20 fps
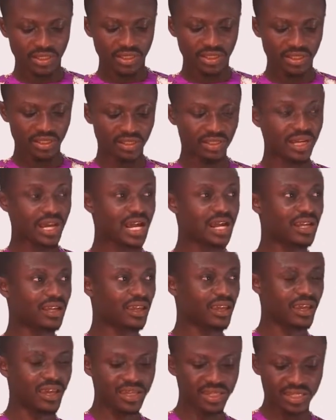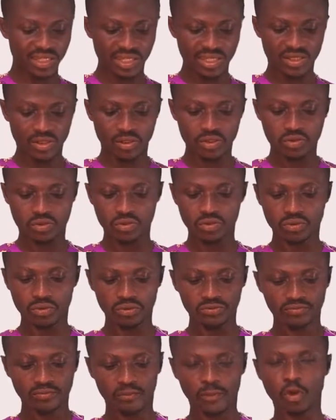in that case is also,